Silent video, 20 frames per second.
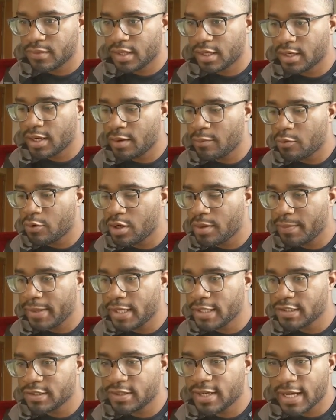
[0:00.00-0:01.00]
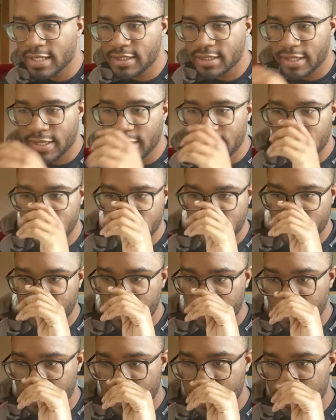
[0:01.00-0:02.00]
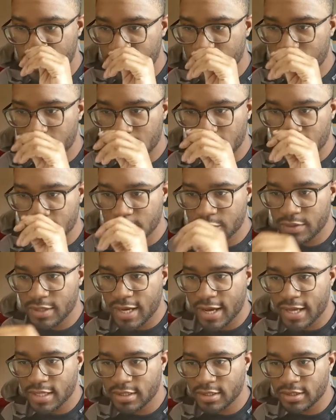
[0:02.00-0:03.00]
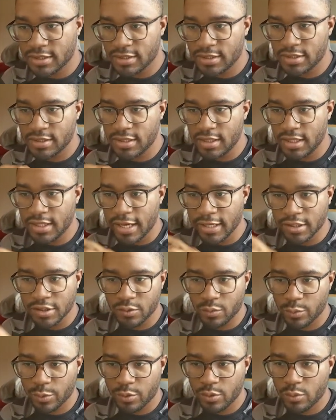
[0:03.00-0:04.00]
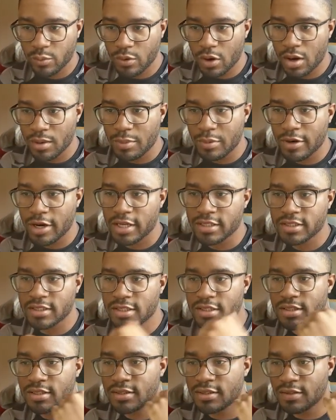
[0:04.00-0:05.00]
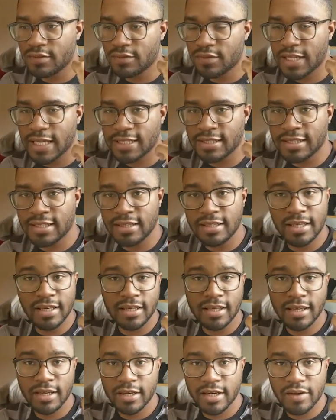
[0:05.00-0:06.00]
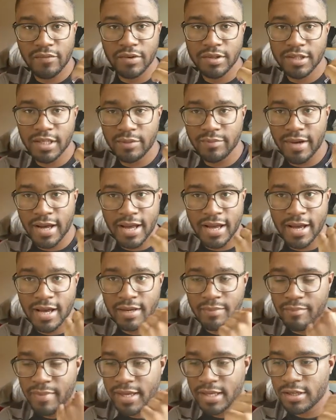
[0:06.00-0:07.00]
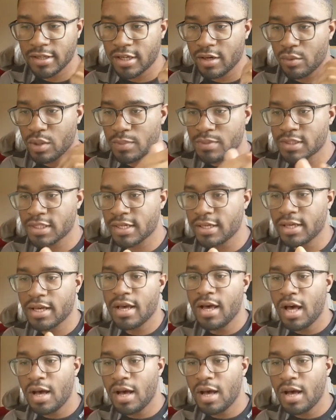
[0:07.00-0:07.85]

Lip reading: And I want to make sure not to edit any of this, just so that you guys can see like the real raw process of like the thinking and everything behind making a website.